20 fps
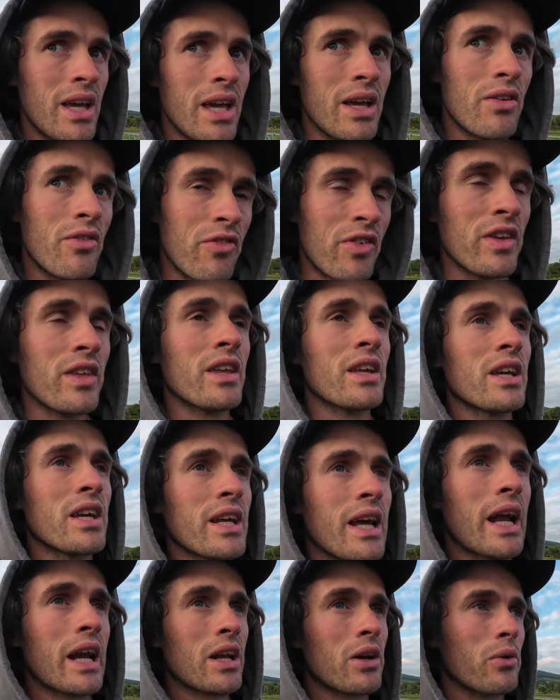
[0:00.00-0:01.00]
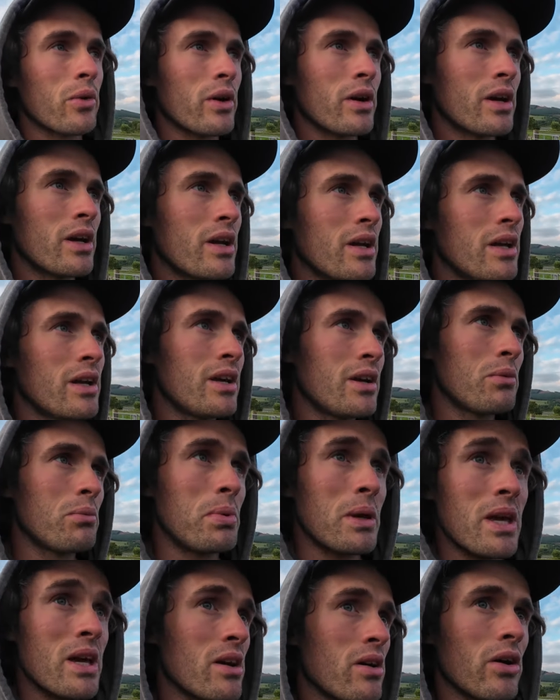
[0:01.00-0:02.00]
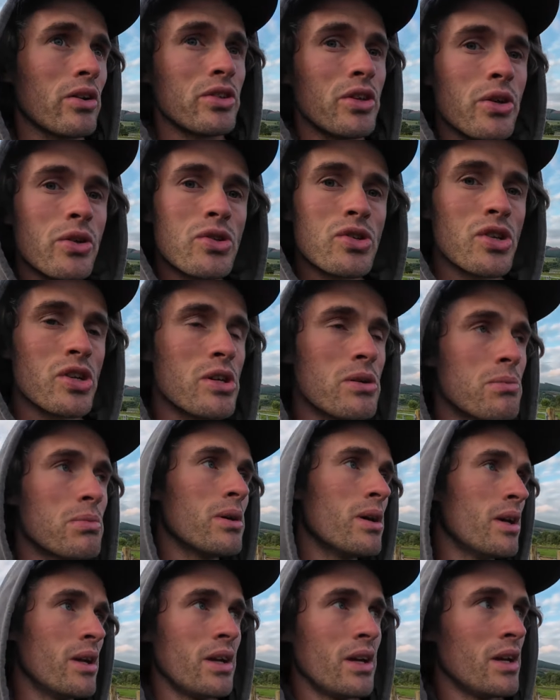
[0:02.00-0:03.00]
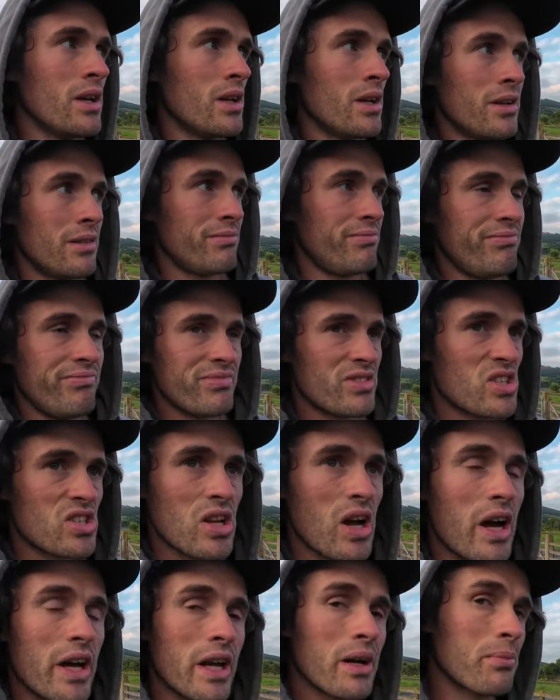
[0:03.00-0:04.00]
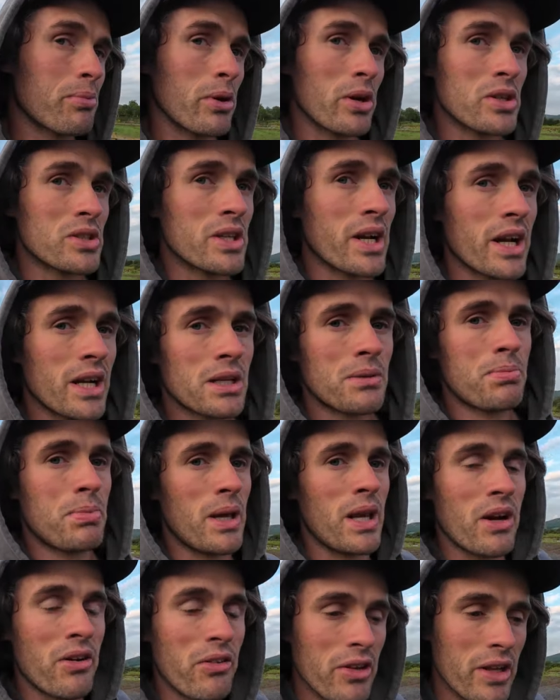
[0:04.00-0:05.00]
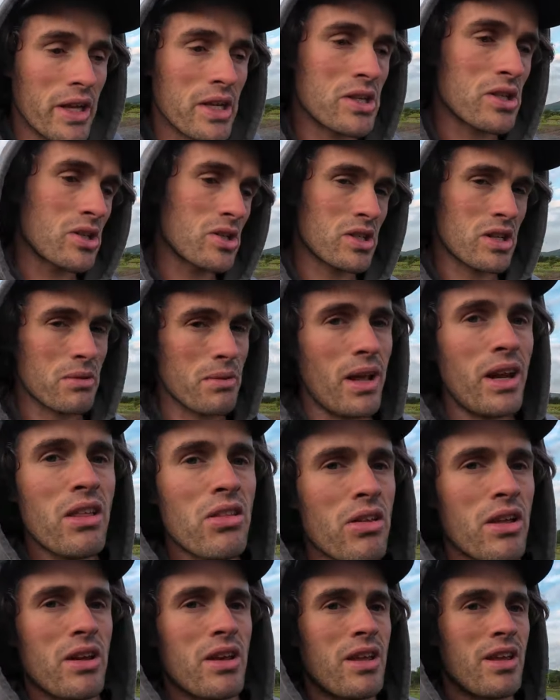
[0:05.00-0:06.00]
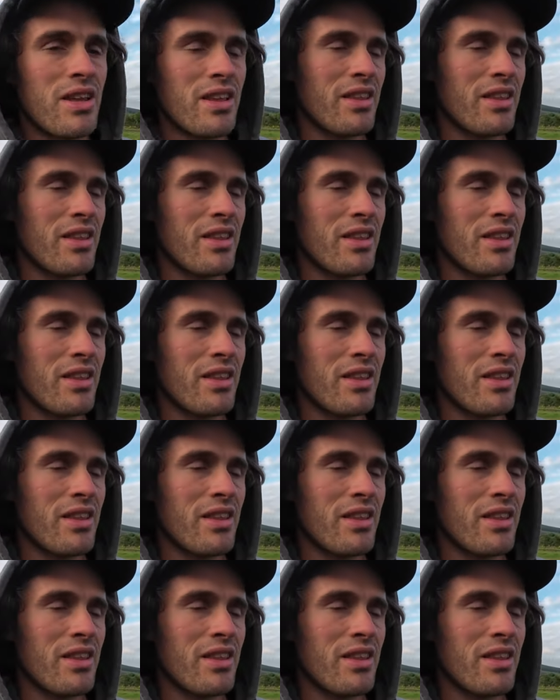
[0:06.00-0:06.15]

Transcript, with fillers: in feeling inadequate, be it on YouTube, starting a project, in a relationship, anything.